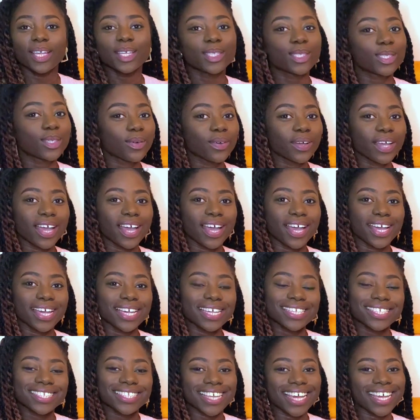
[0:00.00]
So
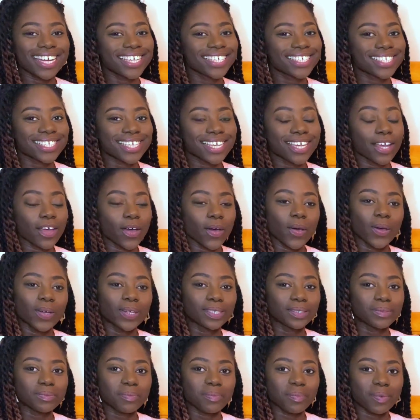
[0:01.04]
guys, that is it
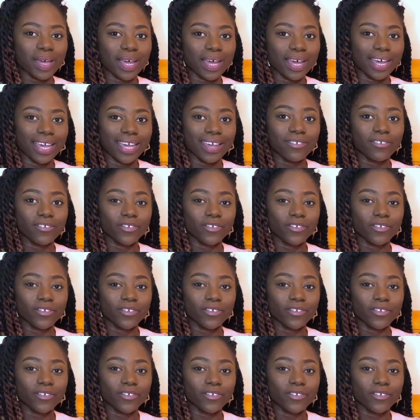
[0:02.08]
on my